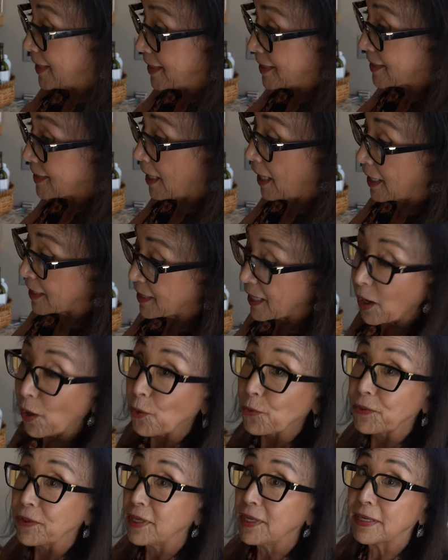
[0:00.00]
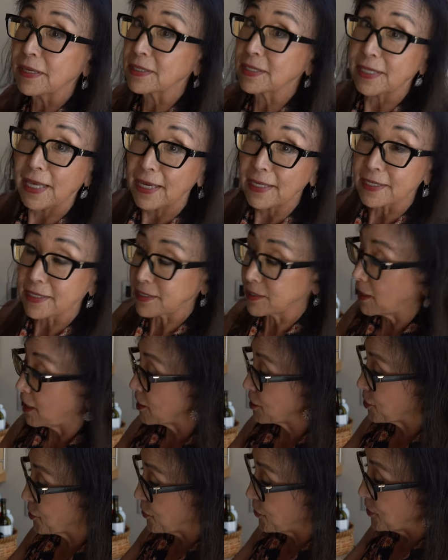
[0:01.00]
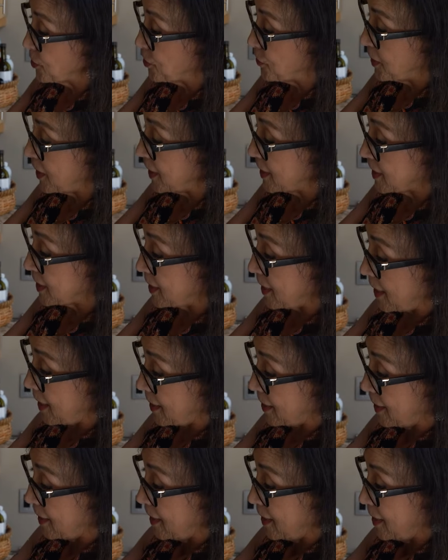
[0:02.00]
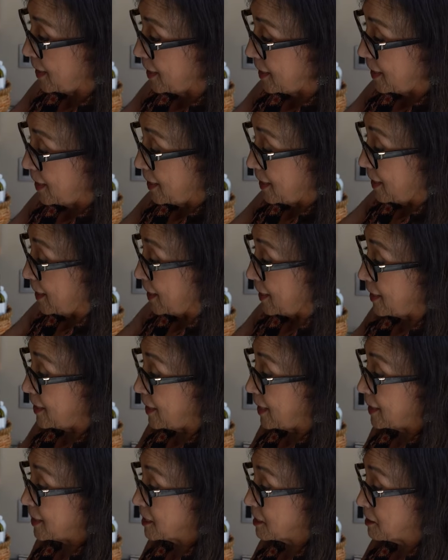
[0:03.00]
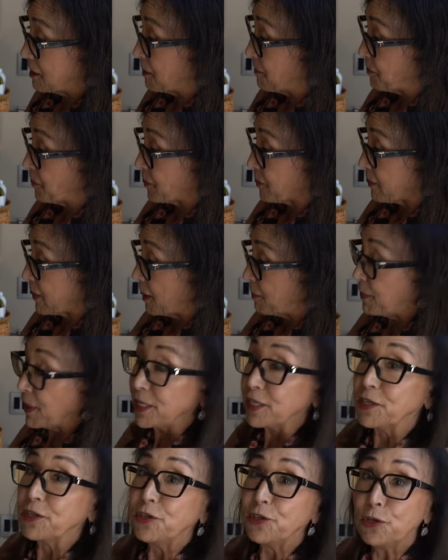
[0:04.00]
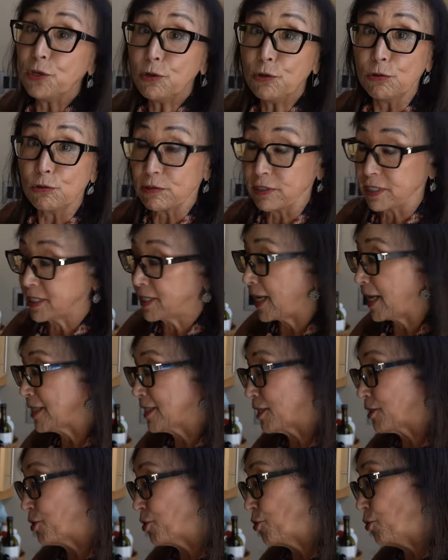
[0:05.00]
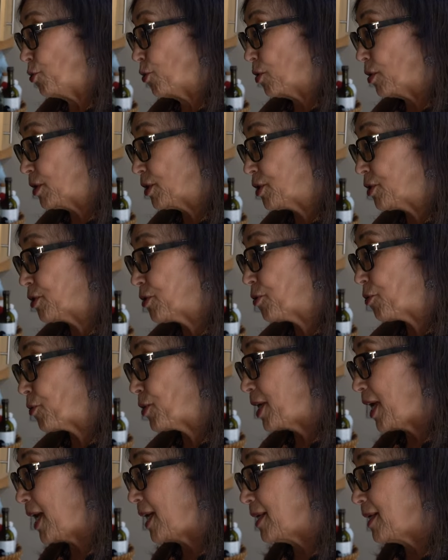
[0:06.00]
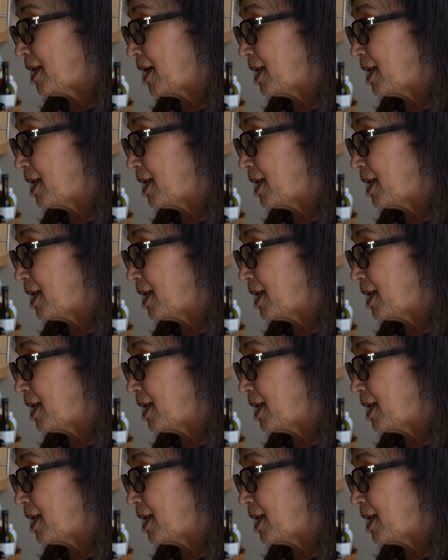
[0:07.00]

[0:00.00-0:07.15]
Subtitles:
it's unhealthy, because that is not true. It's that it has been used as a tool to create